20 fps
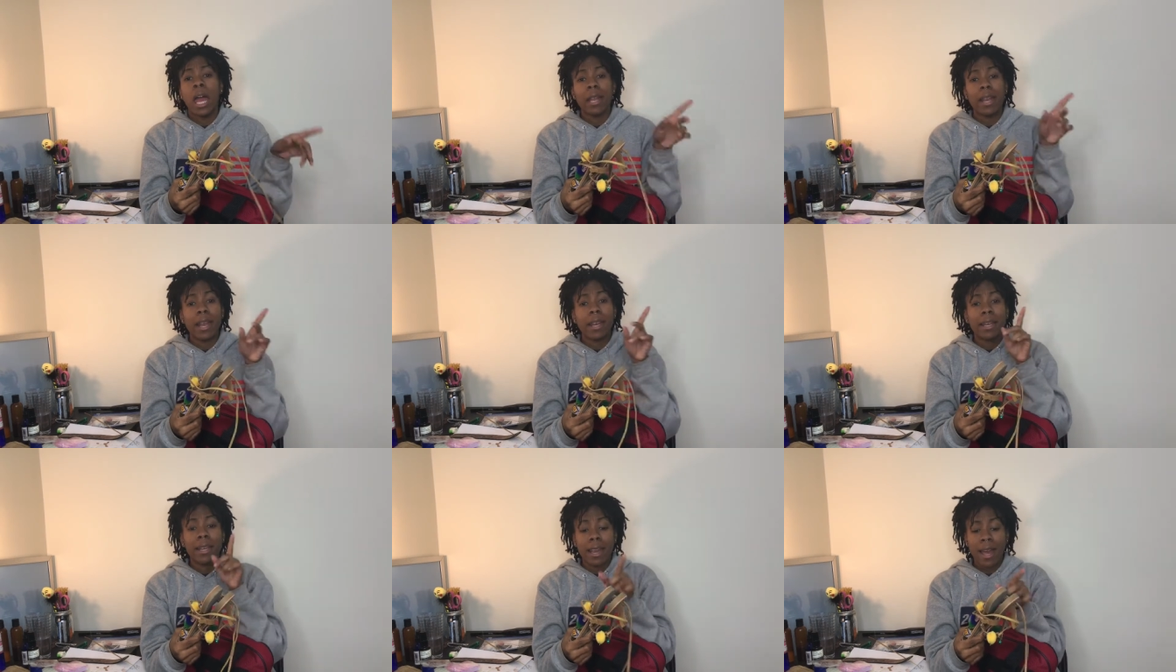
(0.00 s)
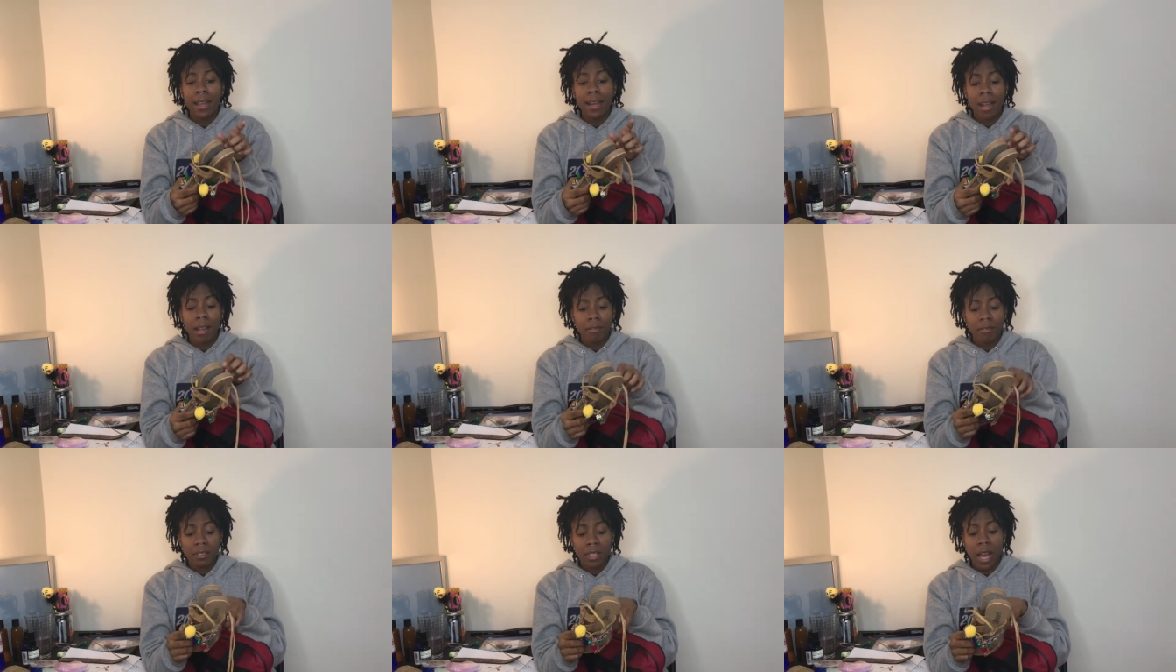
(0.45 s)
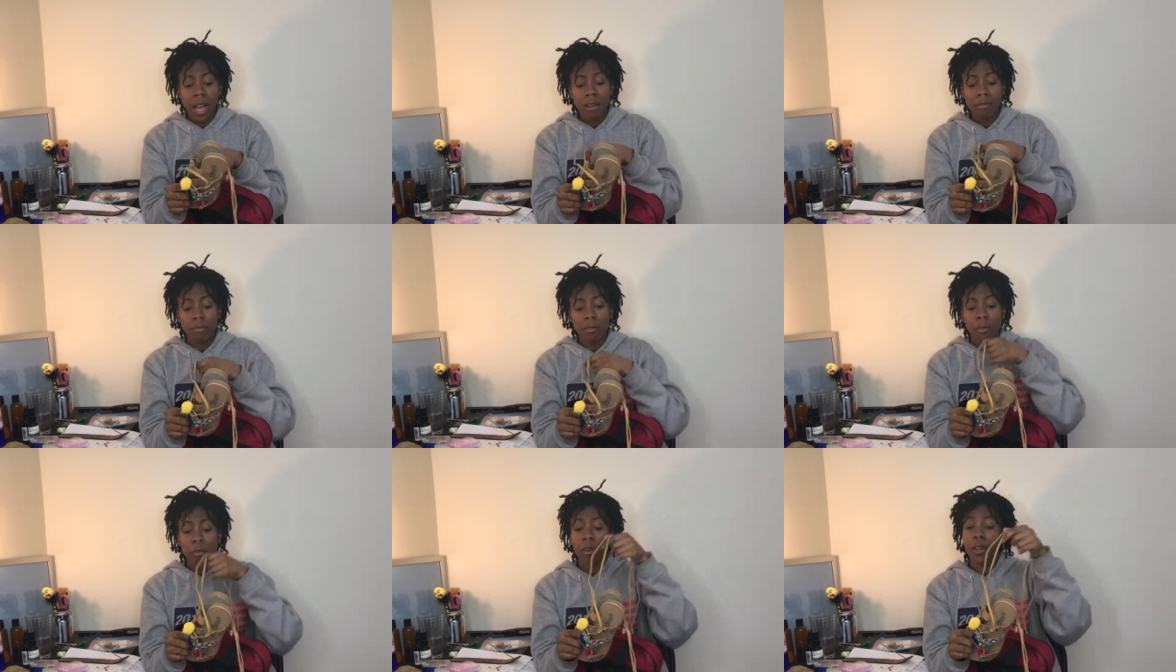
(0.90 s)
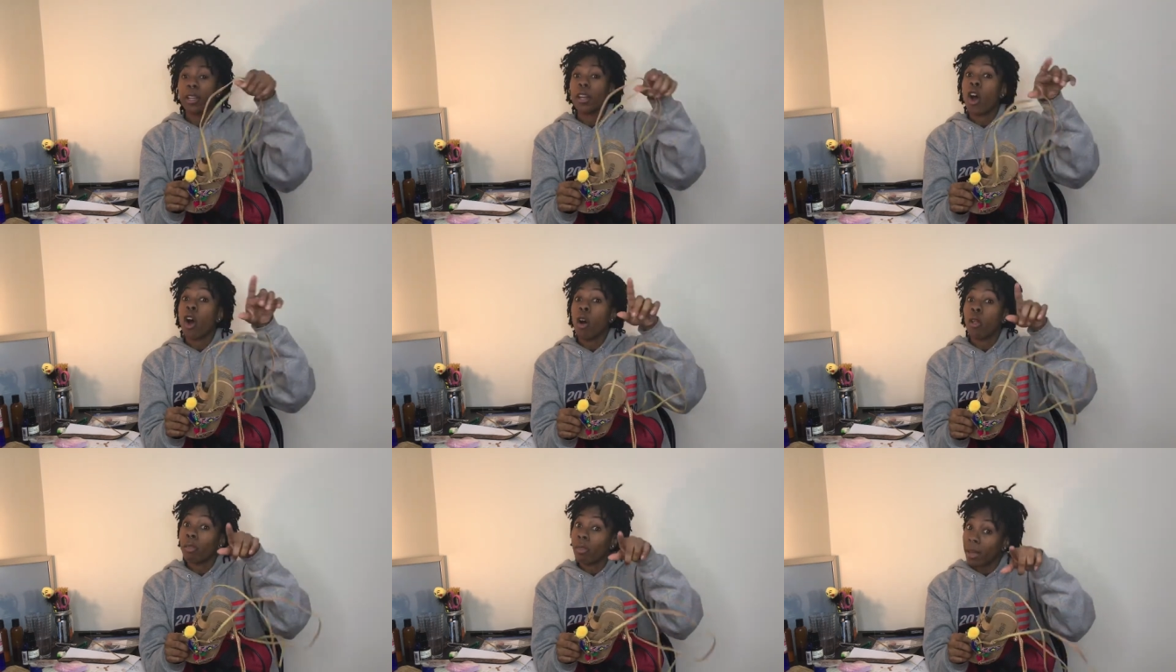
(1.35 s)
and I did not have time for it
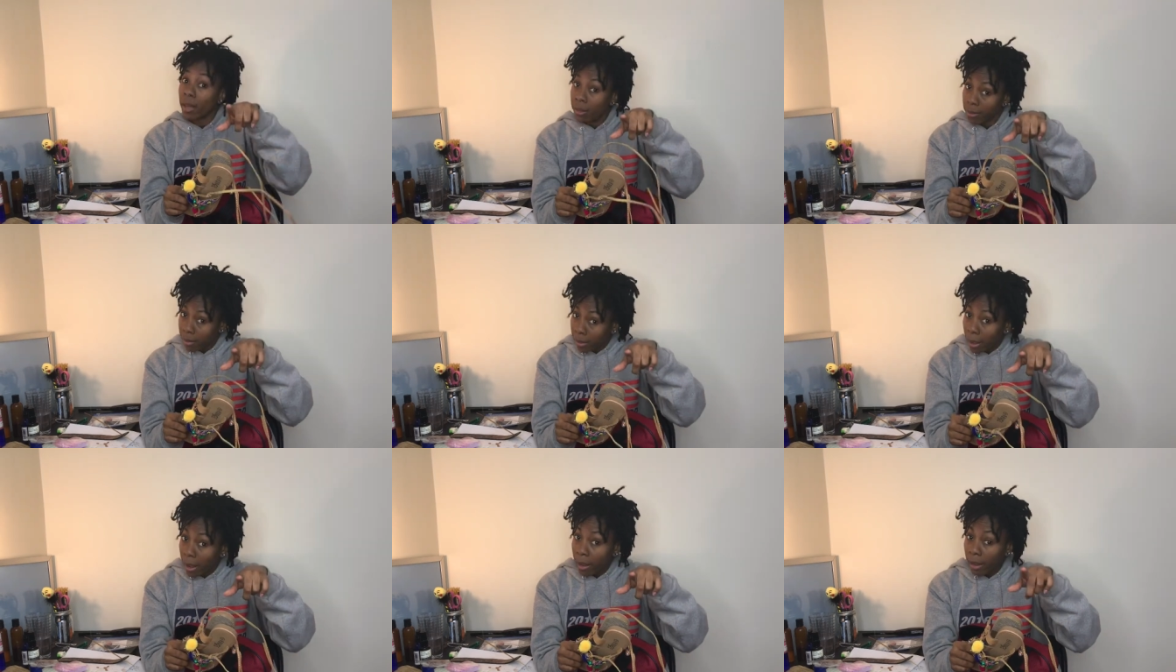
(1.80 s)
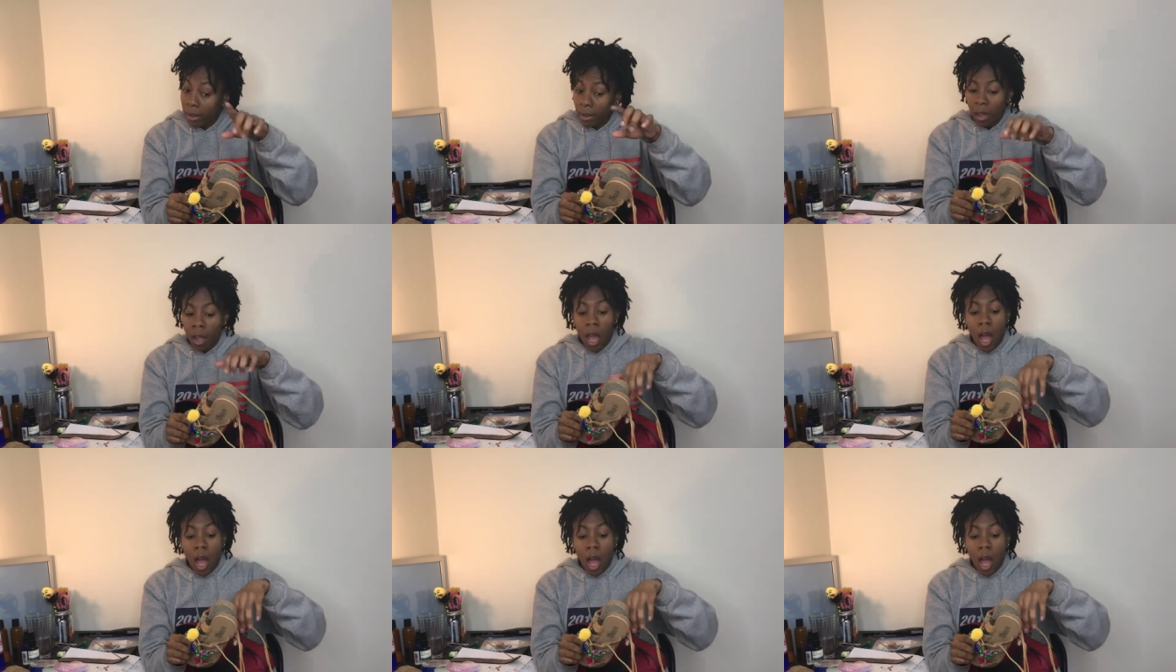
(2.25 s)
on that day.